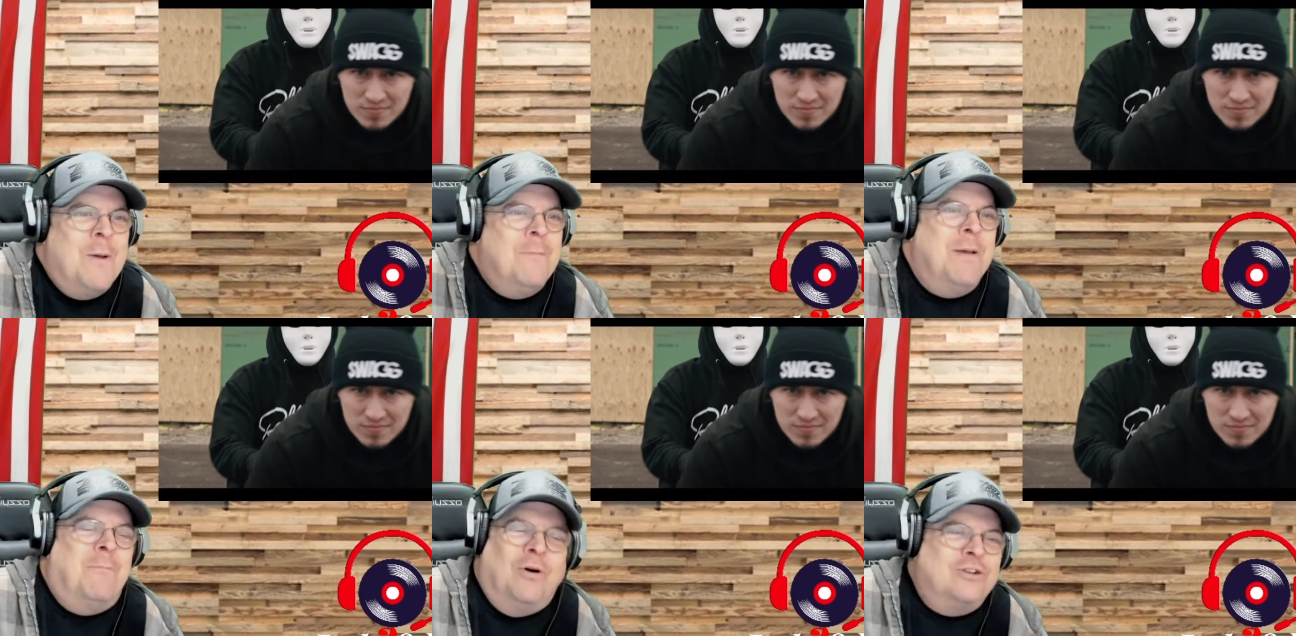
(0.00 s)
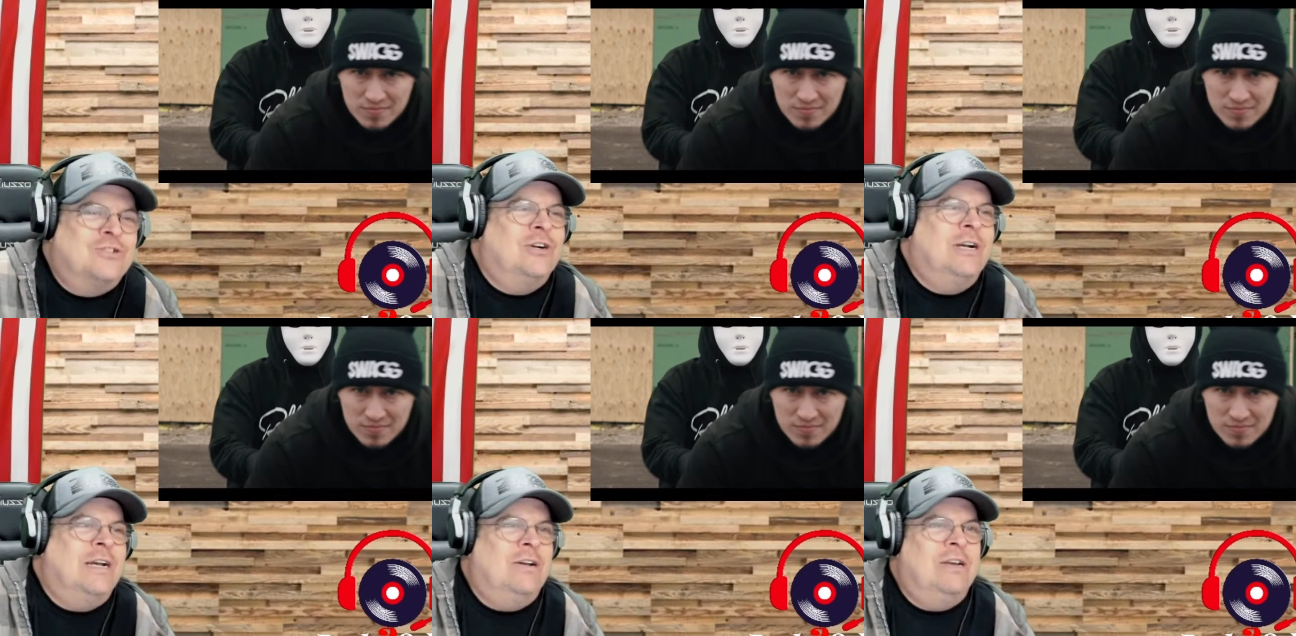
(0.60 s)
Speaker 1: Being pushed
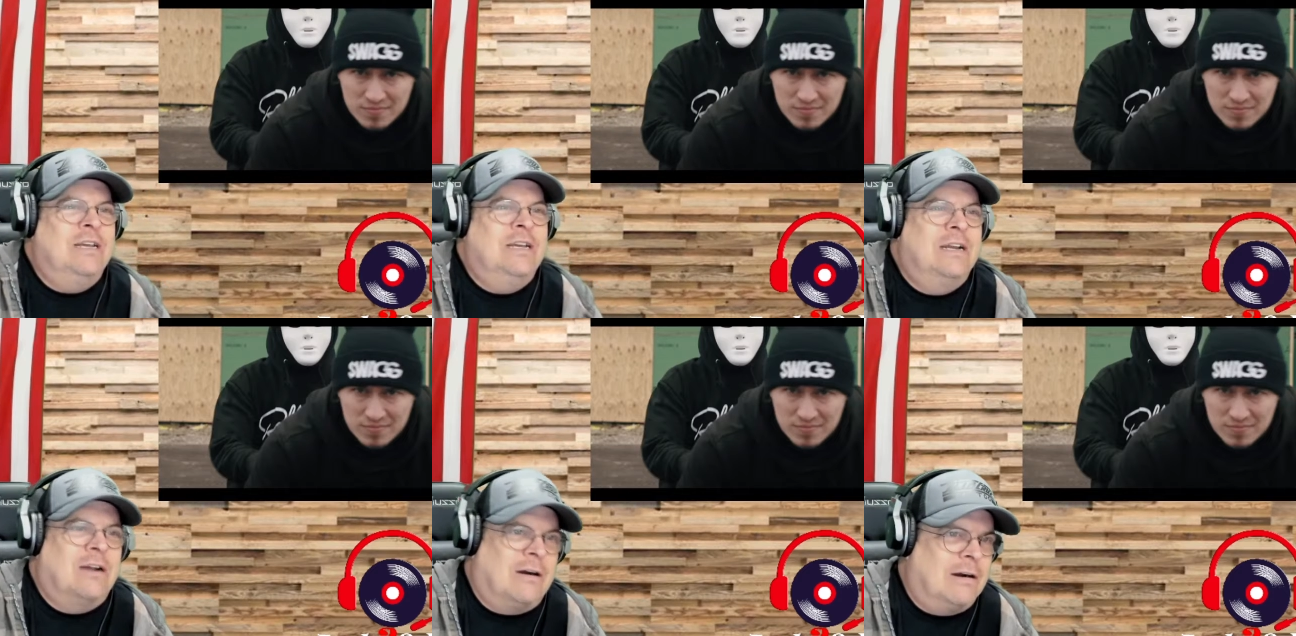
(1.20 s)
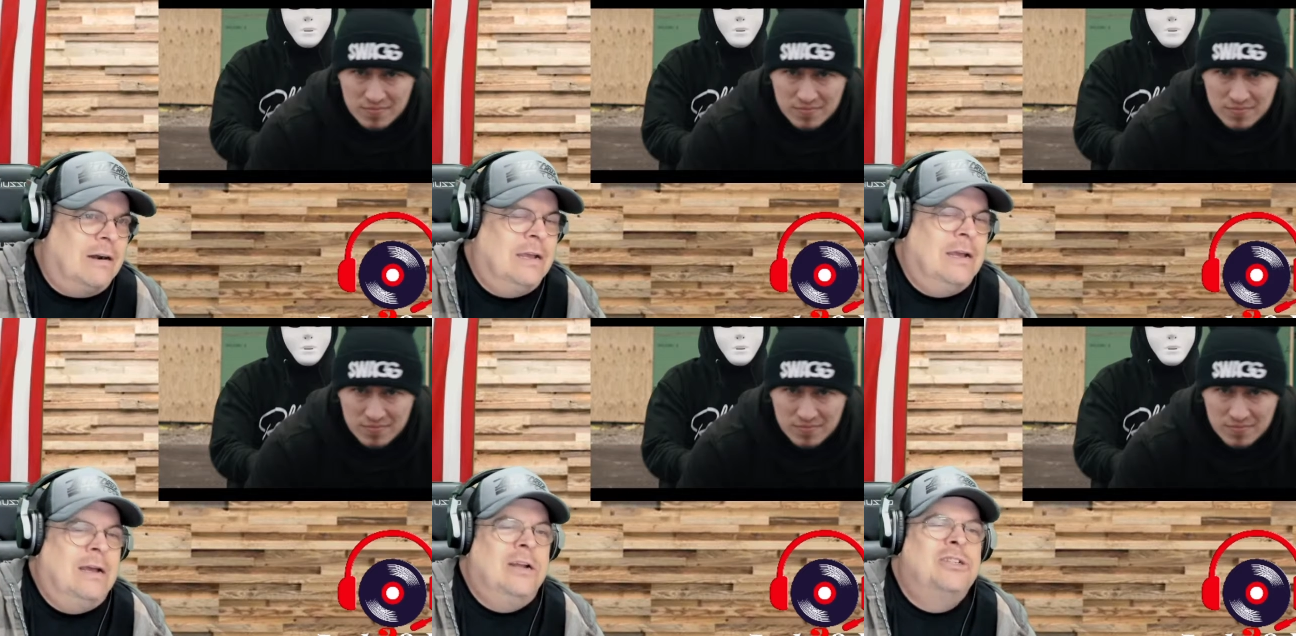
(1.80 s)
around in a cart,
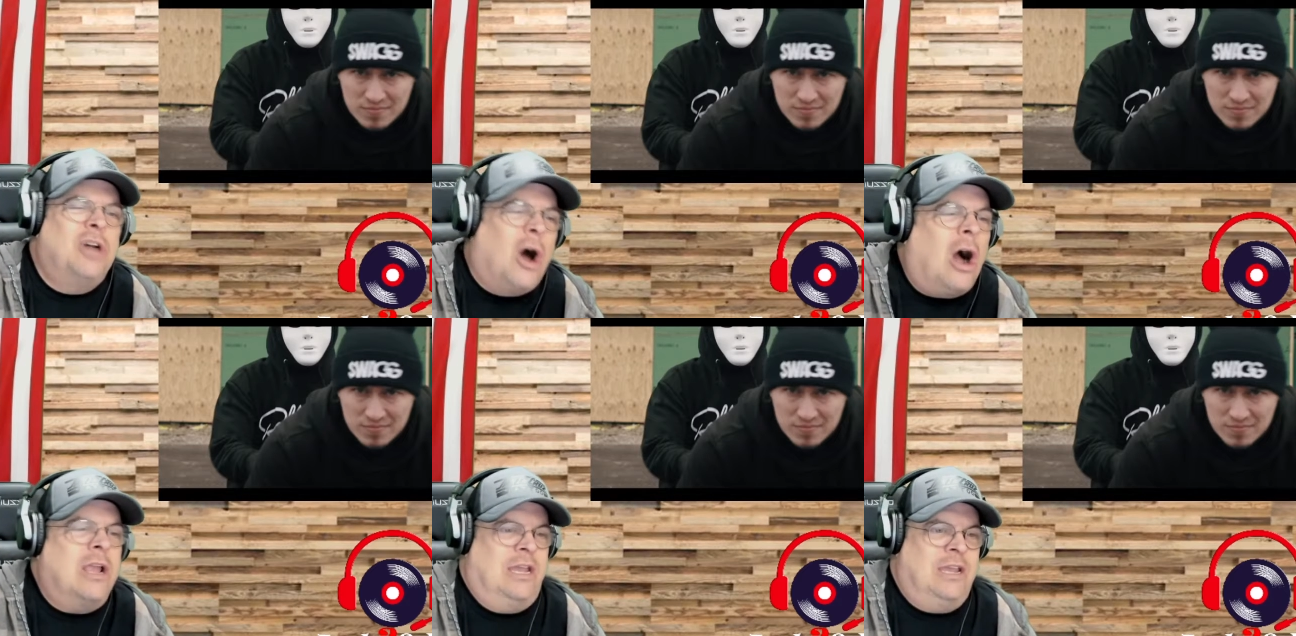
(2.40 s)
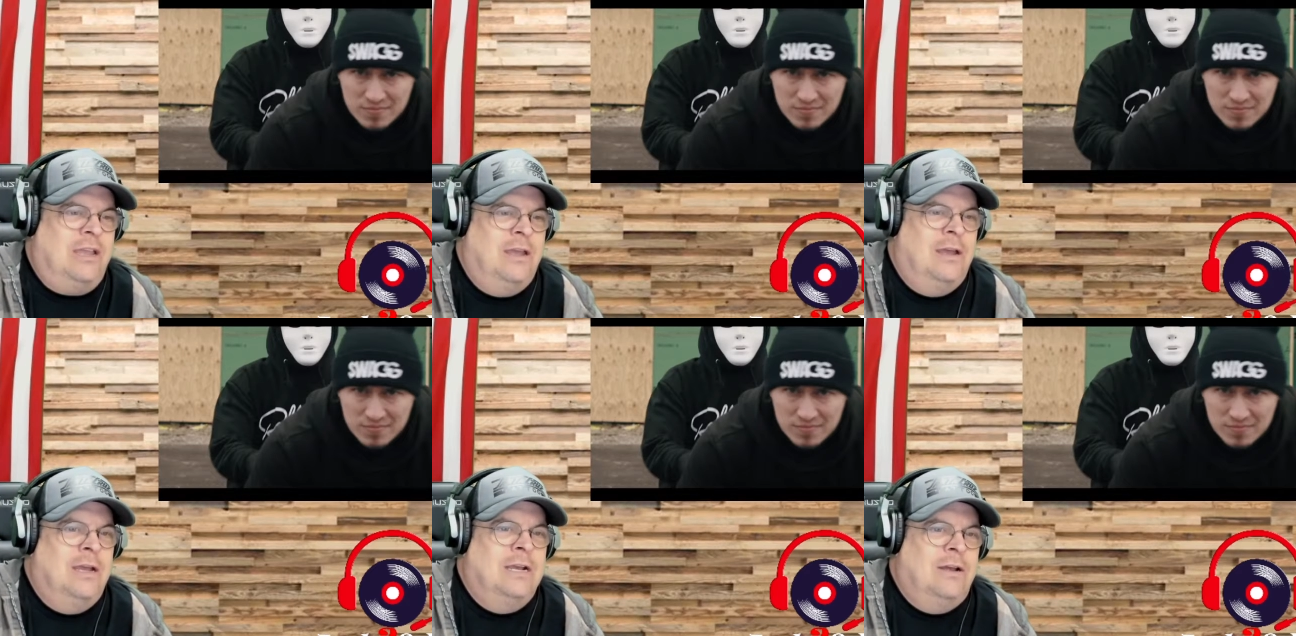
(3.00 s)
talking,
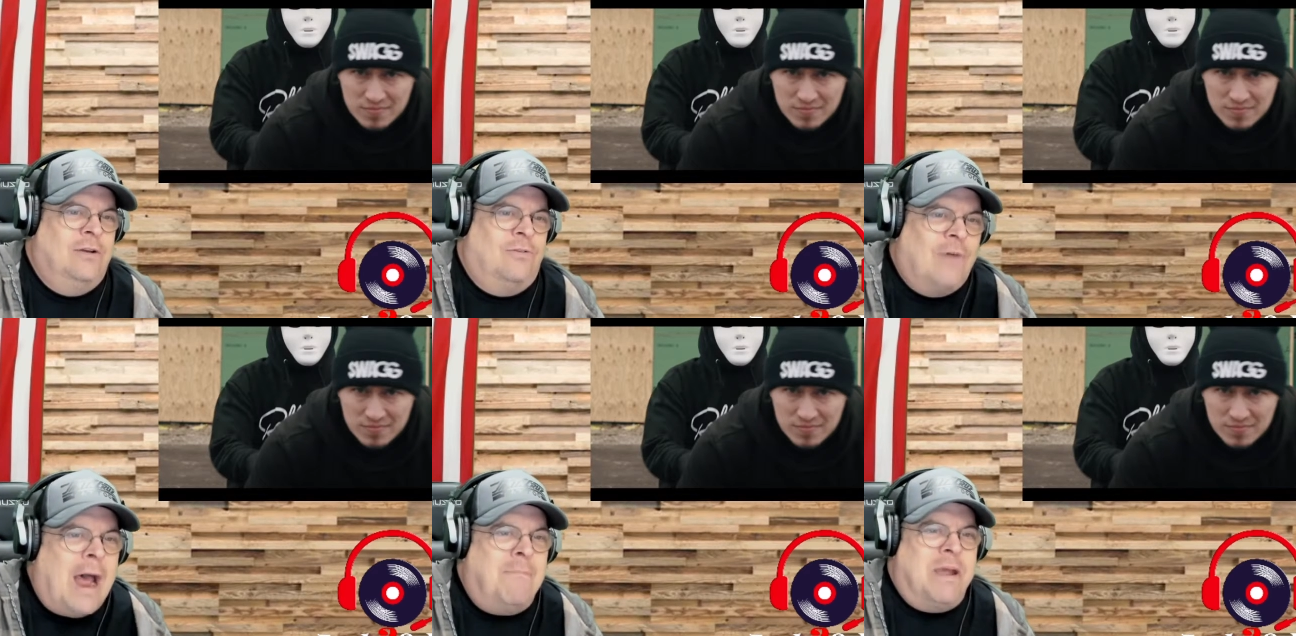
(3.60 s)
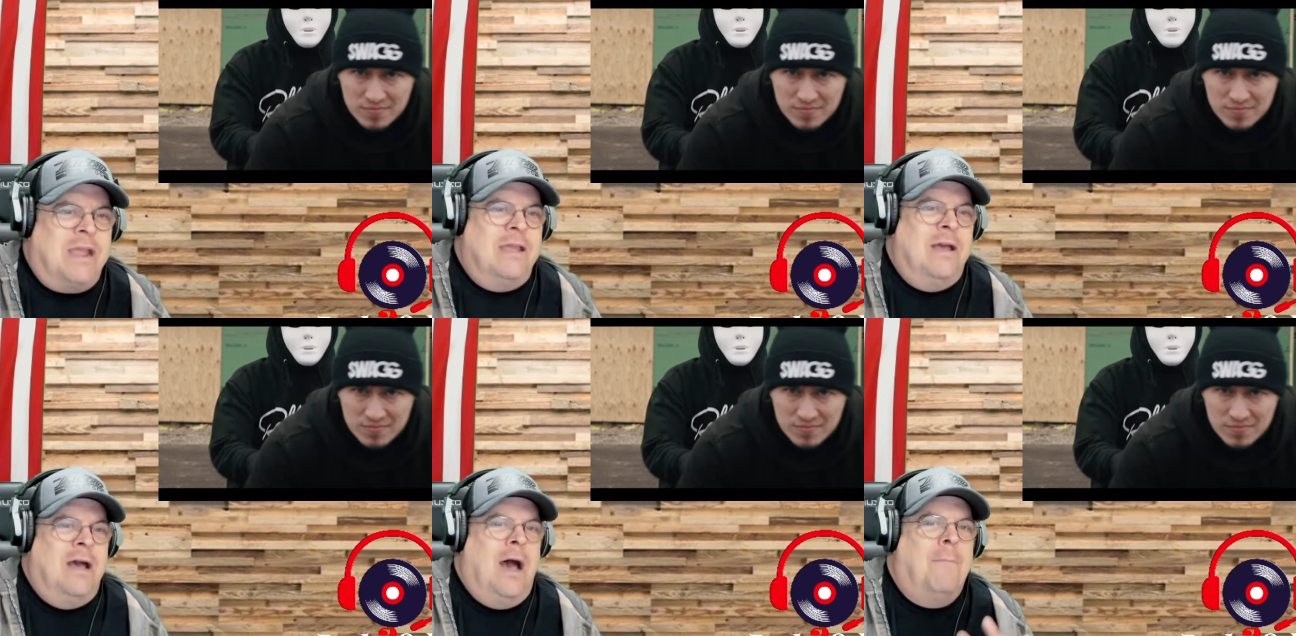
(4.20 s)
rapping
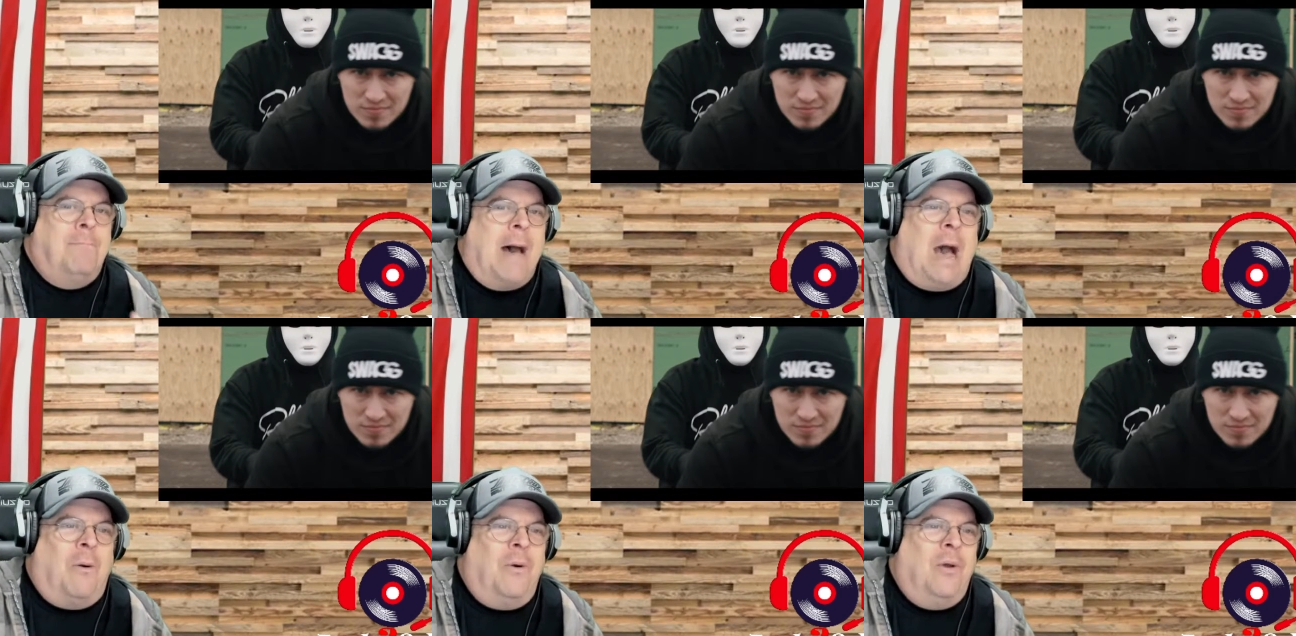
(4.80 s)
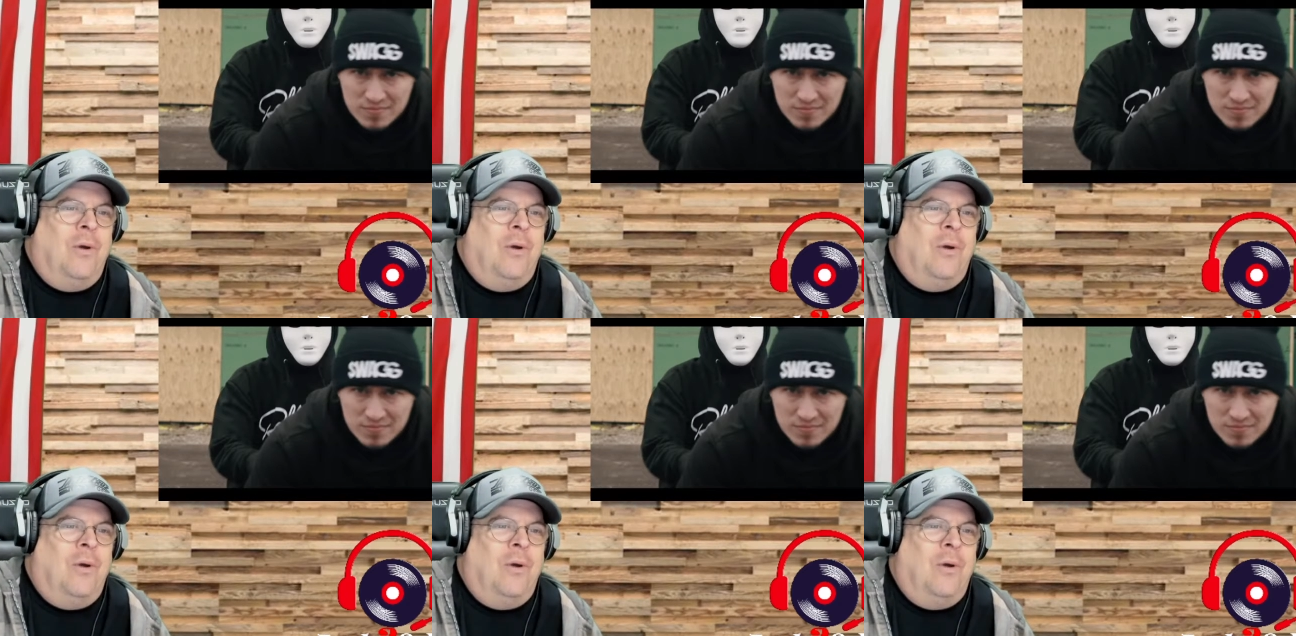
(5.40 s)
about